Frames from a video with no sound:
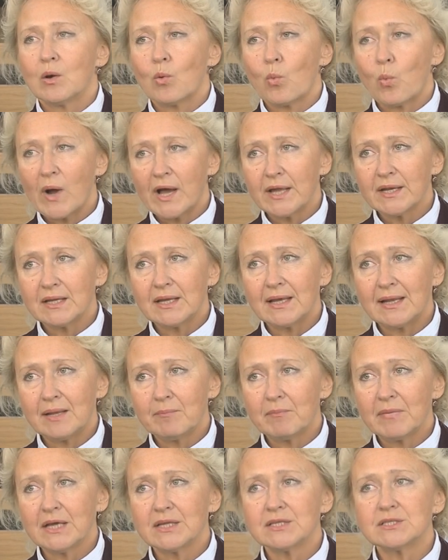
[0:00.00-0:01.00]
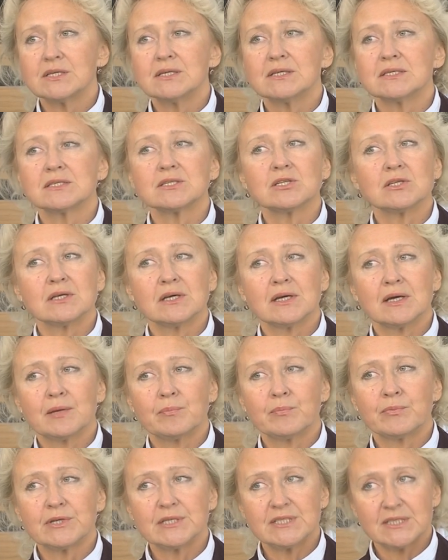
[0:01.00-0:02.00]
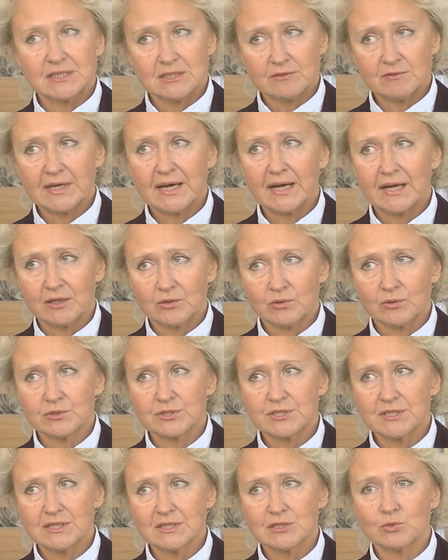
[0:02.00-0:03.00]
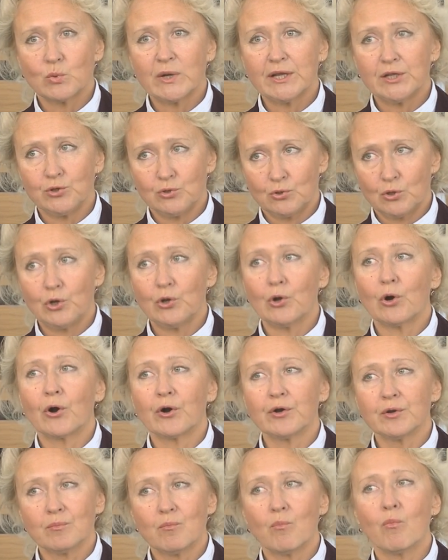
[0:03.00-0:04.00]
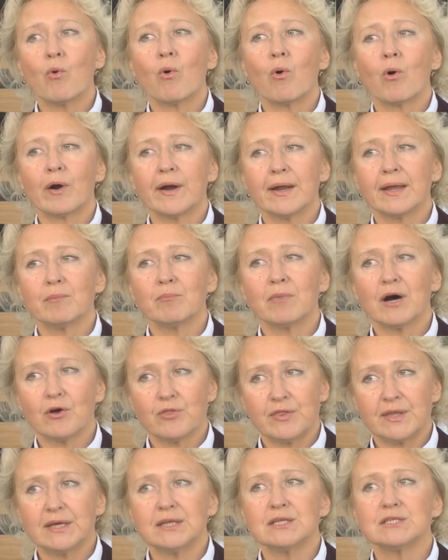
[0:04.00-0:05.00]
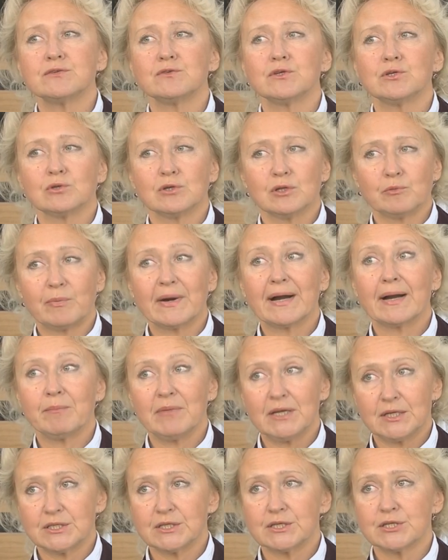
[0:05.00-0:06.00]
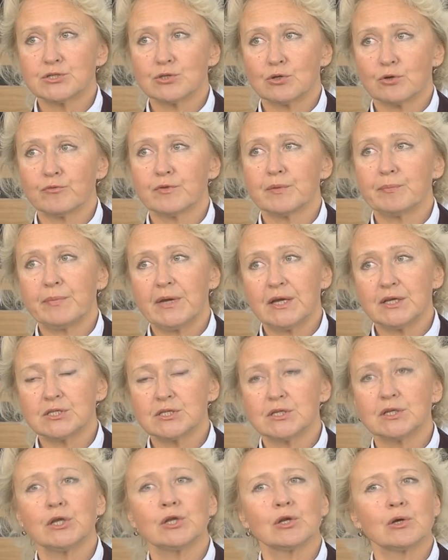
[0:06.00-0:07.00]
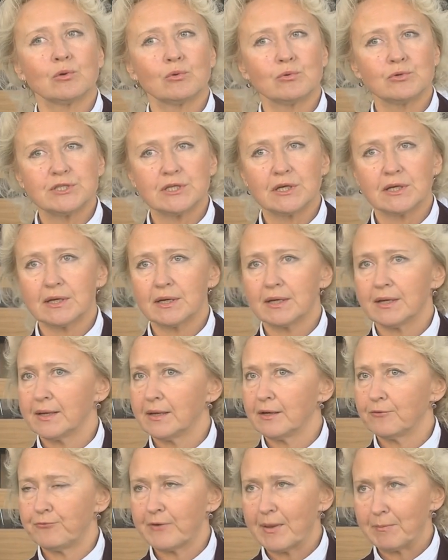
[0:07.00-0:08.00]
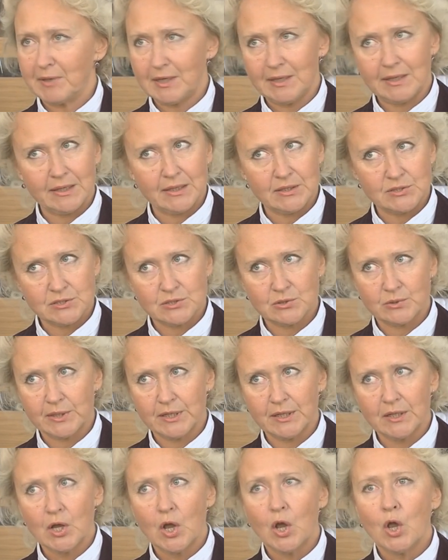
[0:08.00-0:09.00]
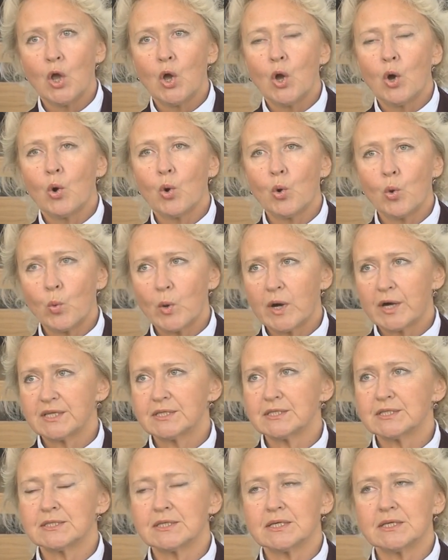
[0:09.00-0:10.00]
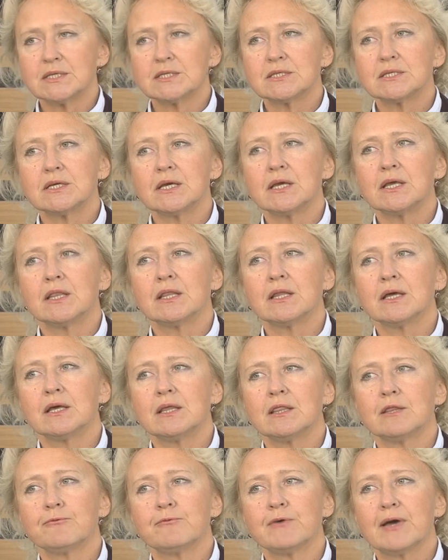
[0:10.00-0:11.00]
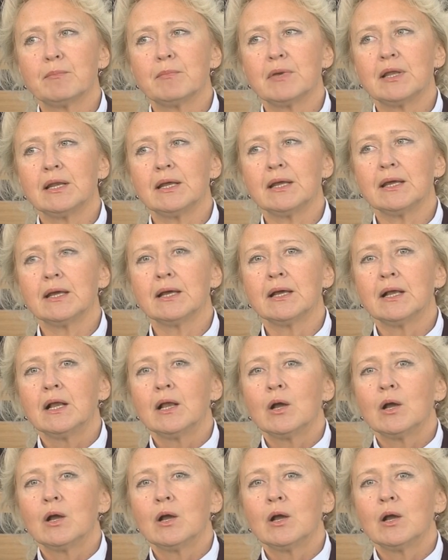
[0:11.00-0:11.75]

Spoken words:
one element is predictive diagnostics, when you learn more about the individual parameters of the patient, including family history, who were diseased in the family,